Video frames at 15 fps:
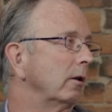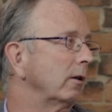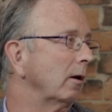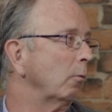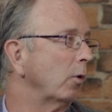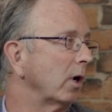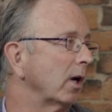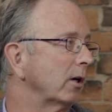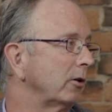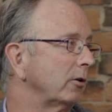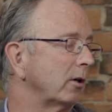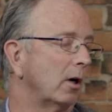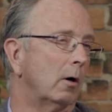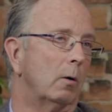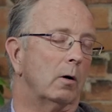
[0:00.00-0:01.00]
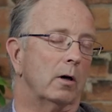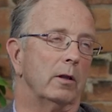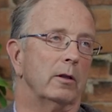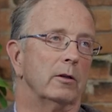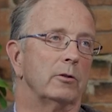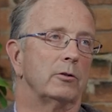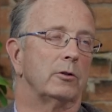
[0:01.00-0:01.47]
than what I show
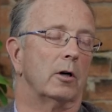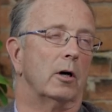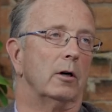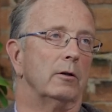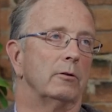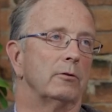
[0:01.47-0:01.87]
on this chart.